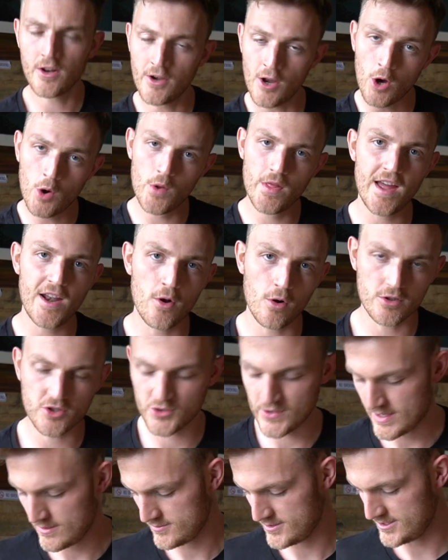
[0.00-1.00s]
No, they're not
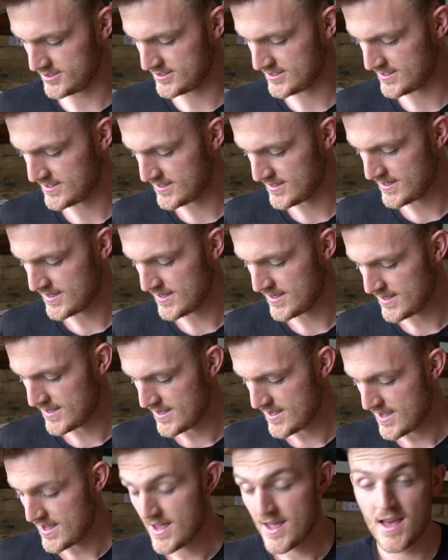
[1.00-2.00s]
trousers.
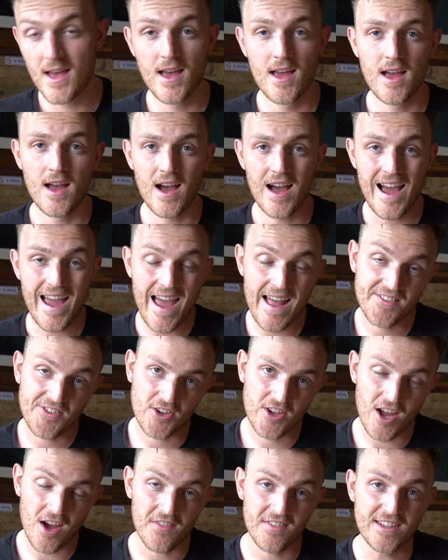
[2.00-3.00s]
I had to
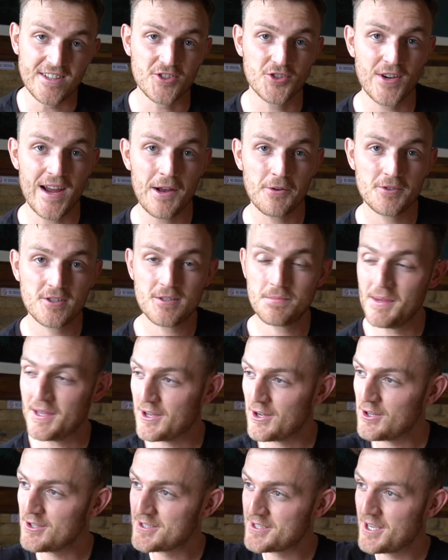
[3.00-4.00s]
cut these trousers
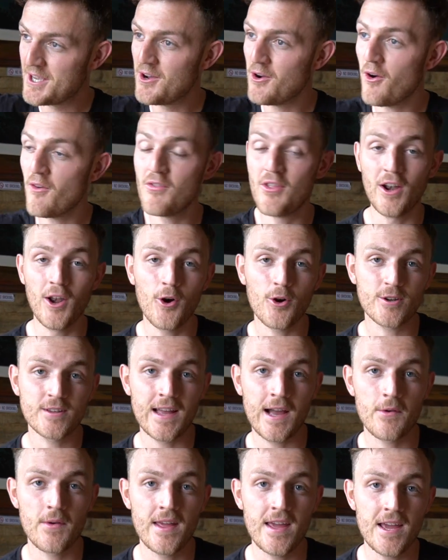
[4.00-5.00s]
because of the
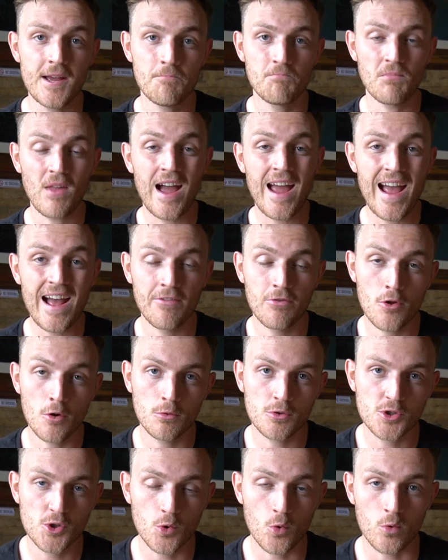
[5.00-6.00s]
lockdown here. I had no
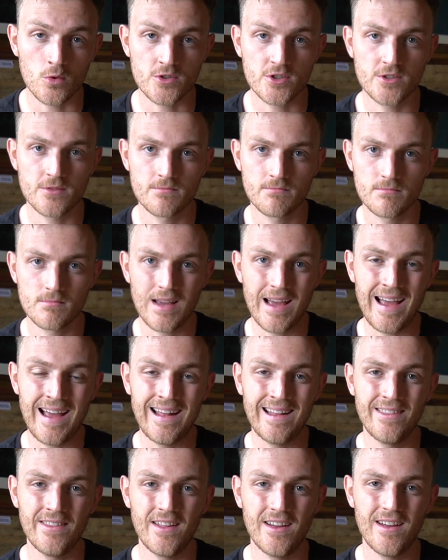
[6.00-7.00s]
shorts,
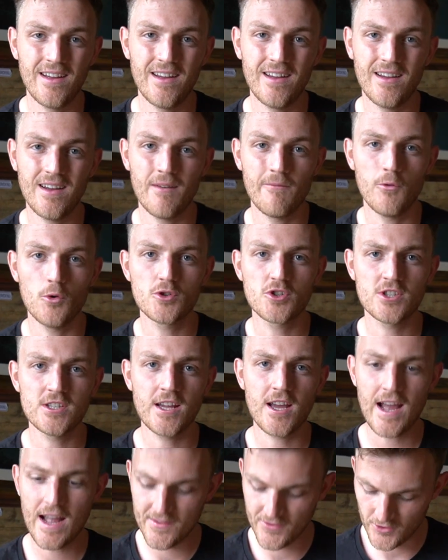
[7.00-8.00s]
and
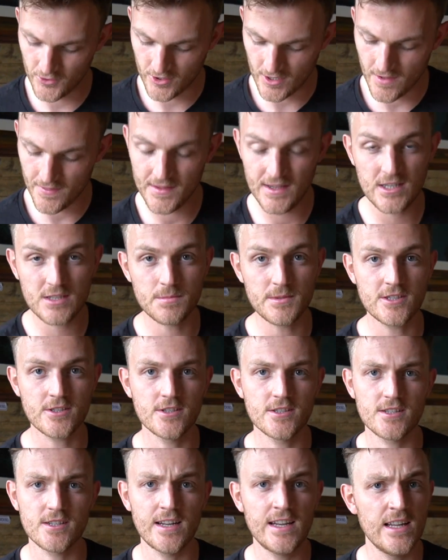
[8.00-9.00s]
unfortunately I had to cut these
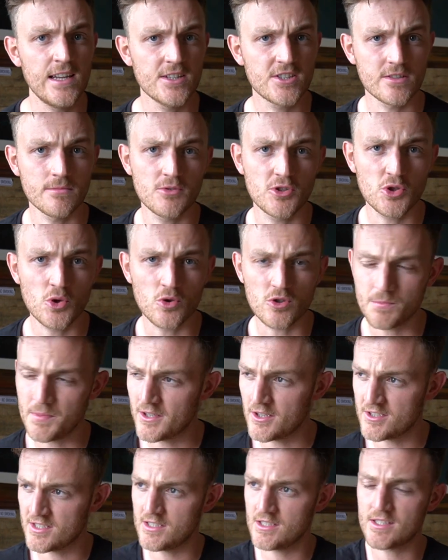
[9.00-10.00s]
because I needed some shorts,
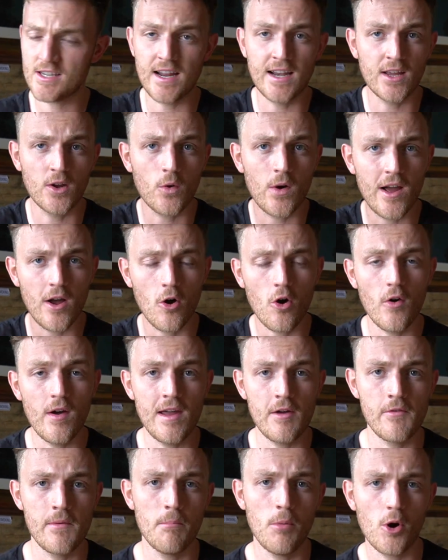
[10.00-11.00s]
because it's getting quite hot
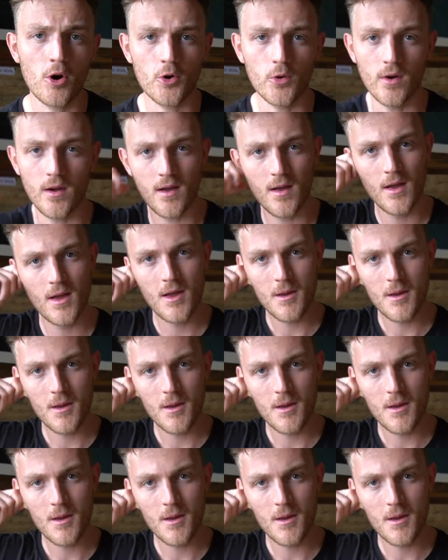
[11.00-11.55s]
here in Pokhara.